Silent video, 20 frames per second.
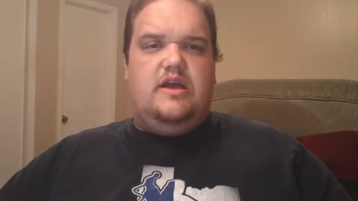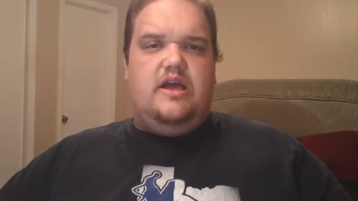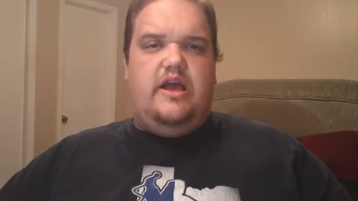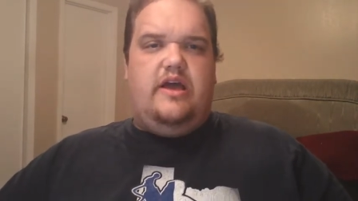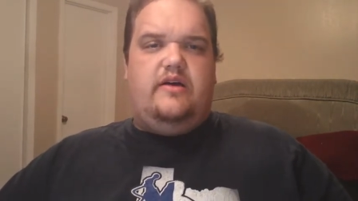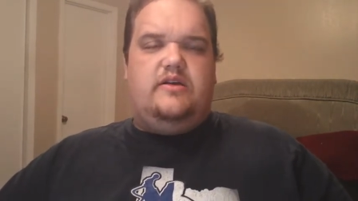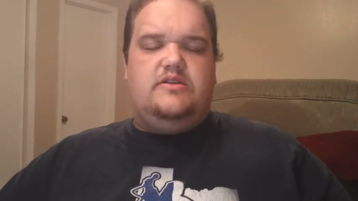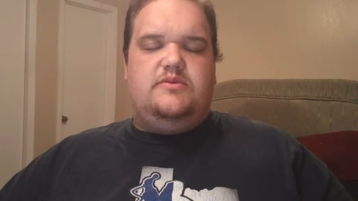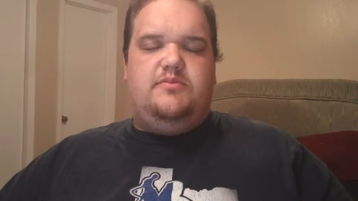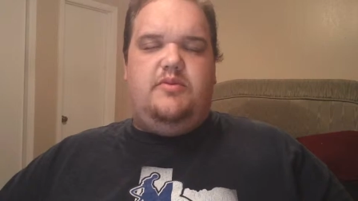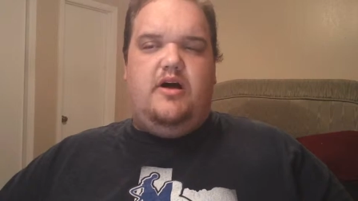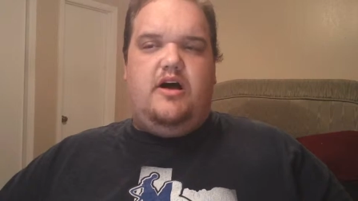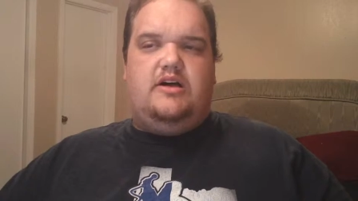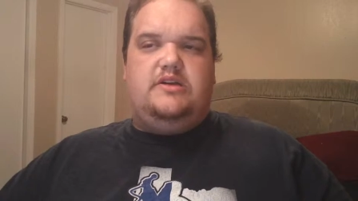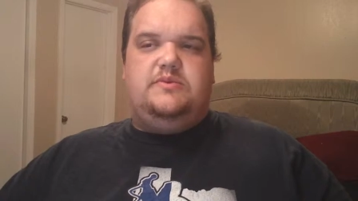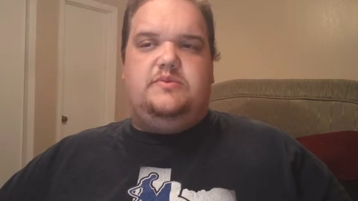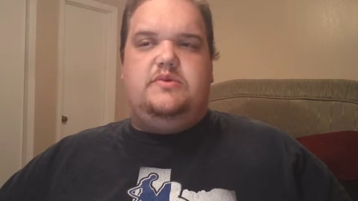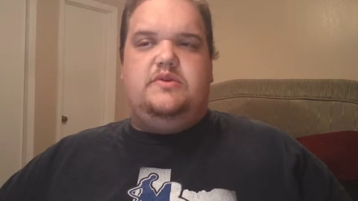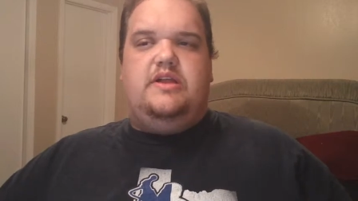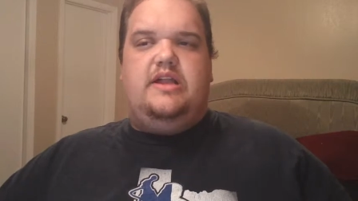How is it
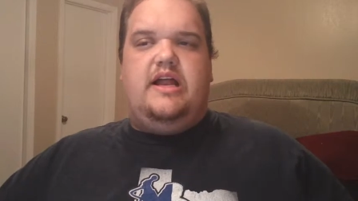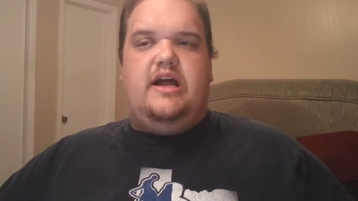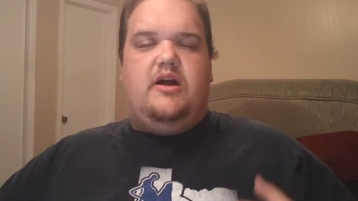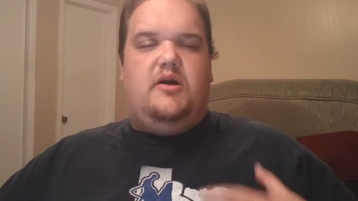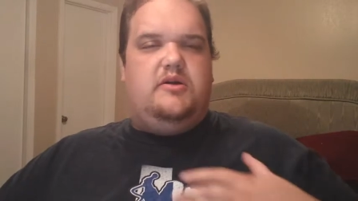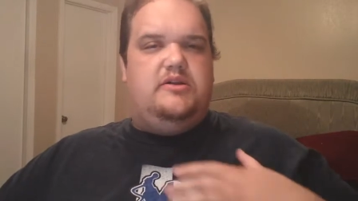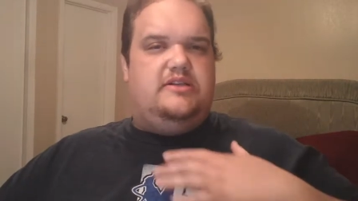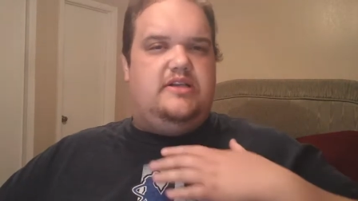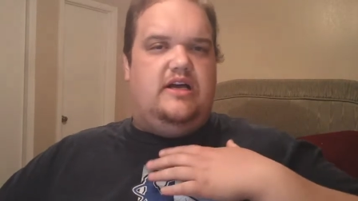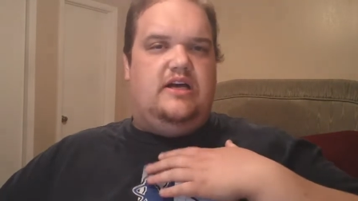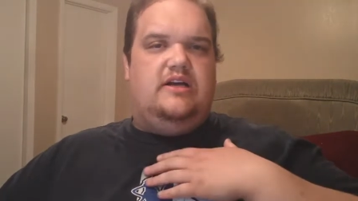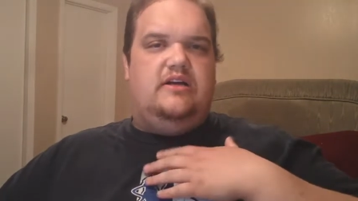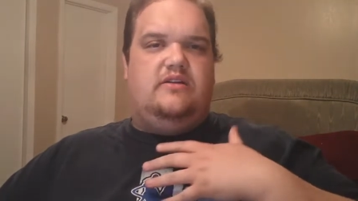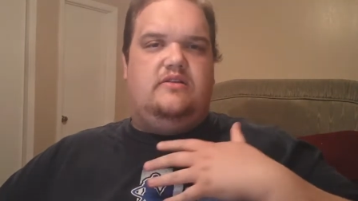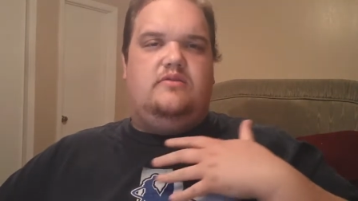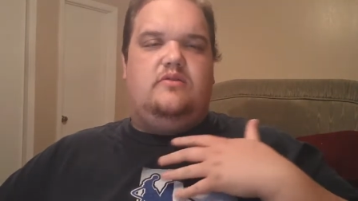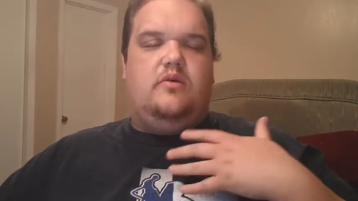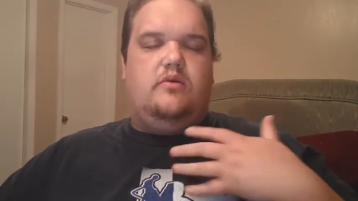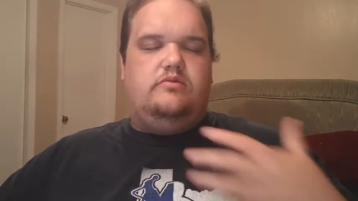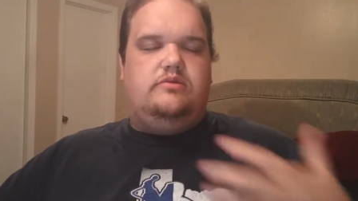possible that our
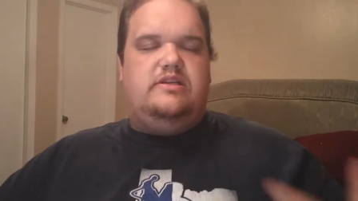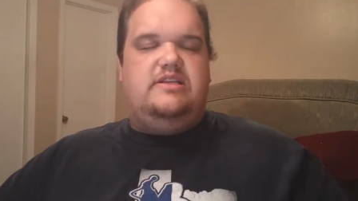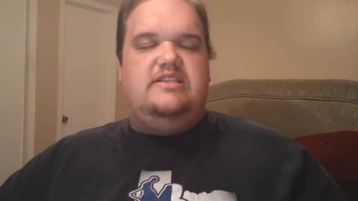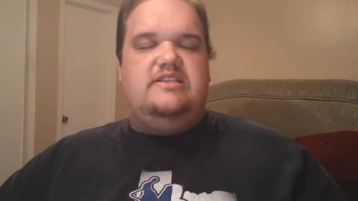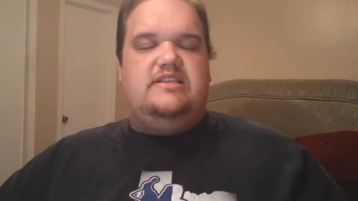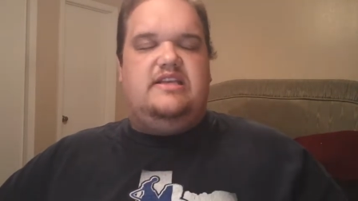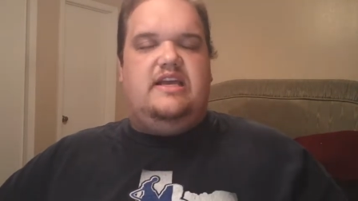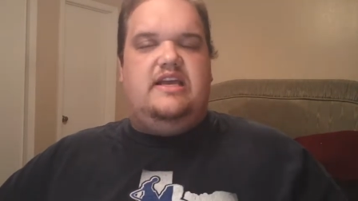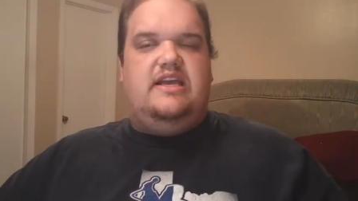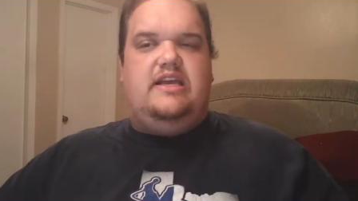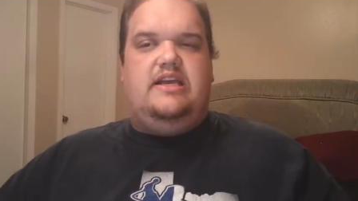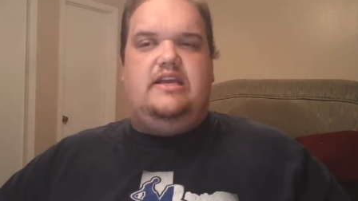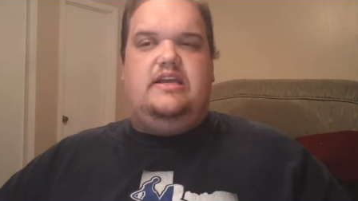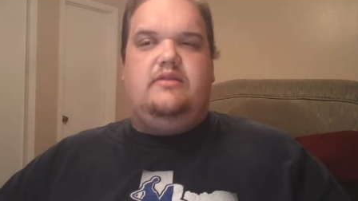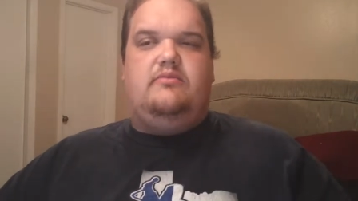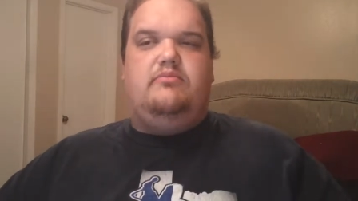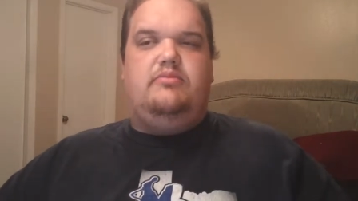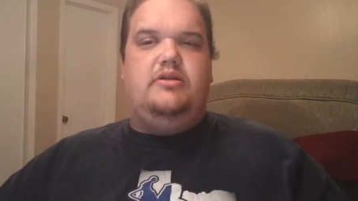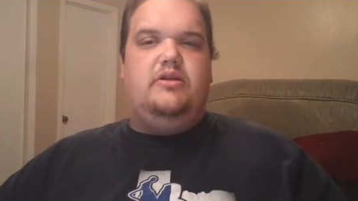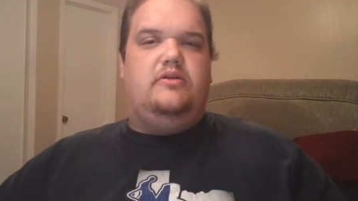tongue, what we say,
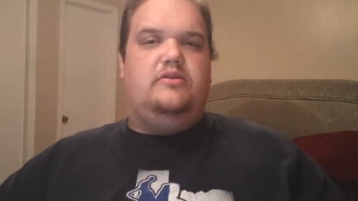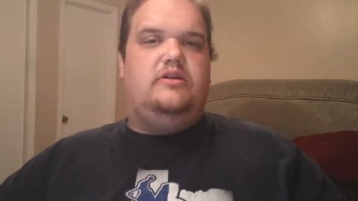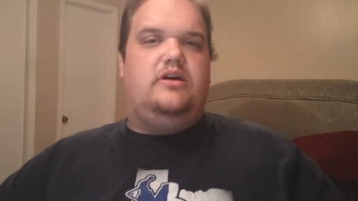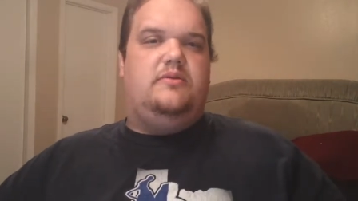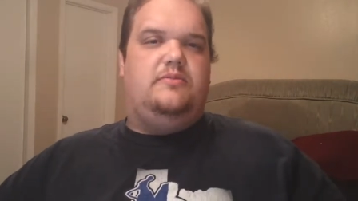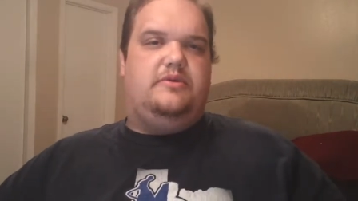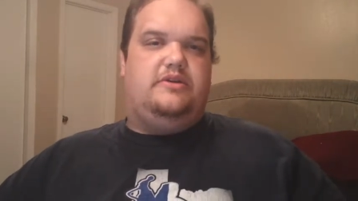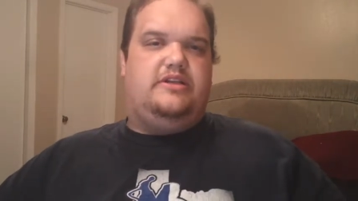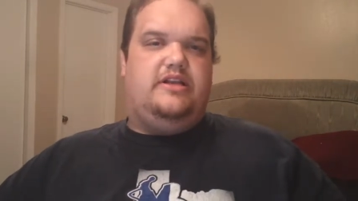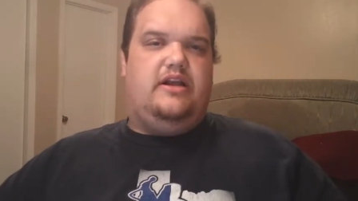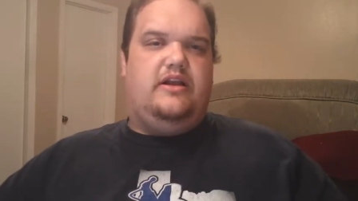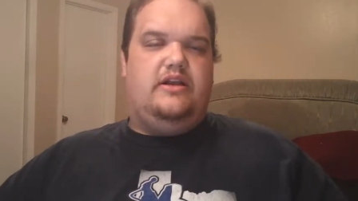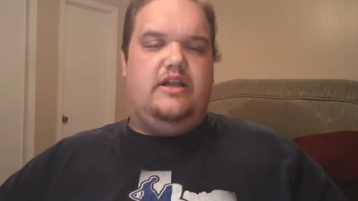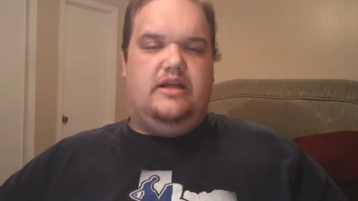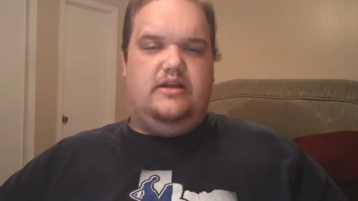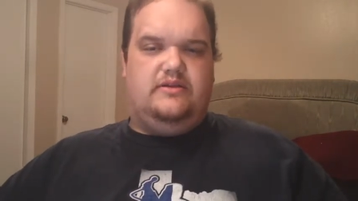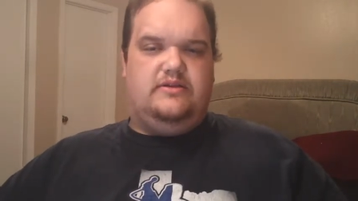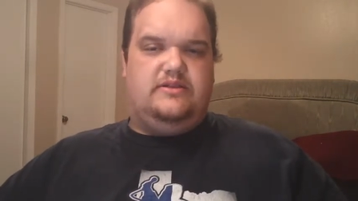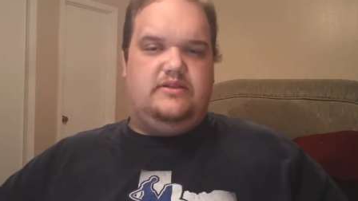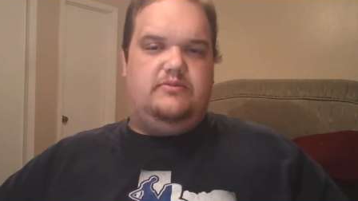can build up or tear
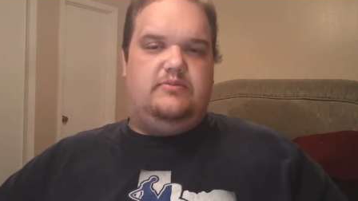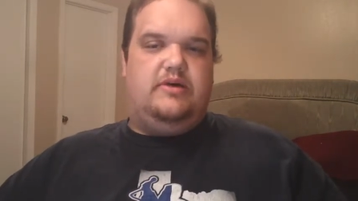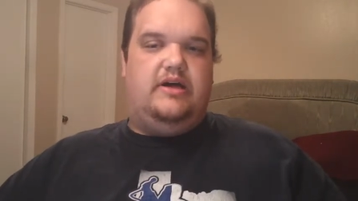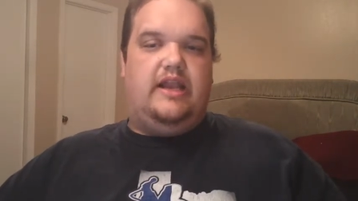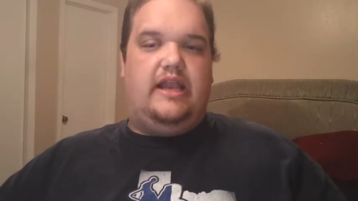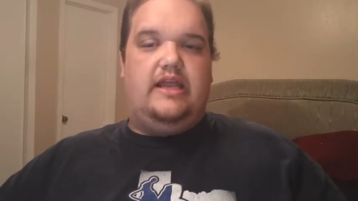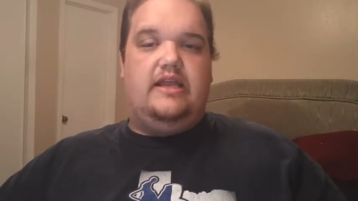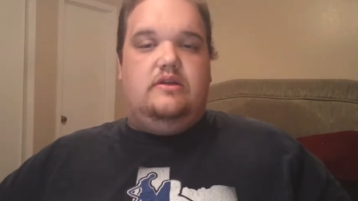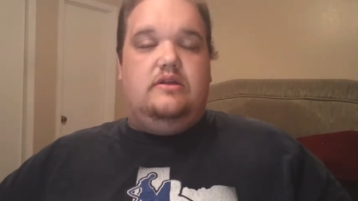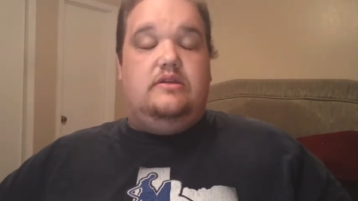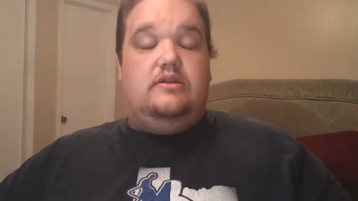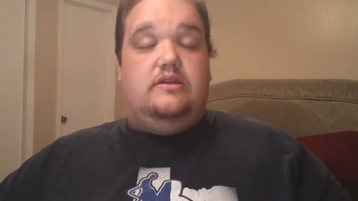down somebody?